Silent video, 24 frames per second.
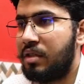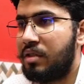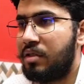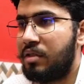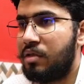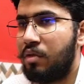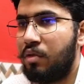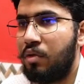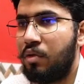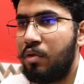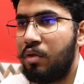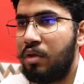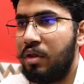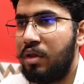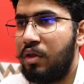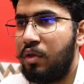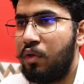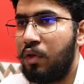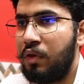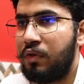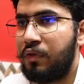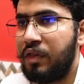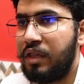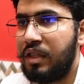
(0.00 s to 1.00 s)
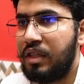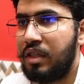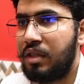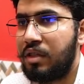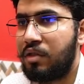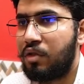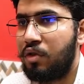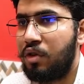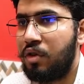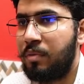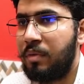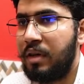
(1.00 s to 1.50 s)
So those features
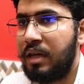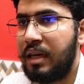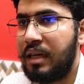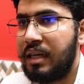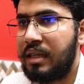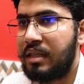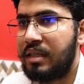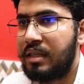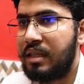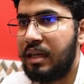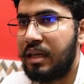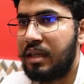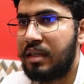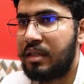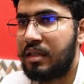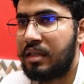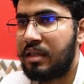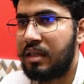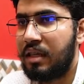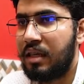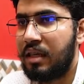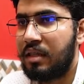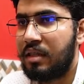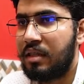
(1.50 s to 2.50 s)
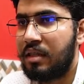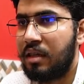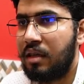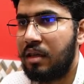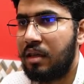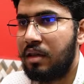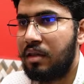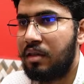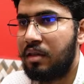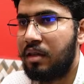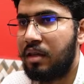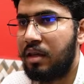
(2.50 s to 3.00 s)
could be, let's take 6
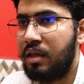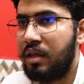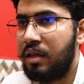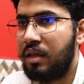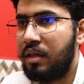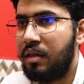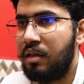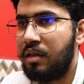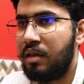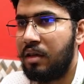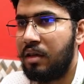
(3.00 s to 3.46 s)
3,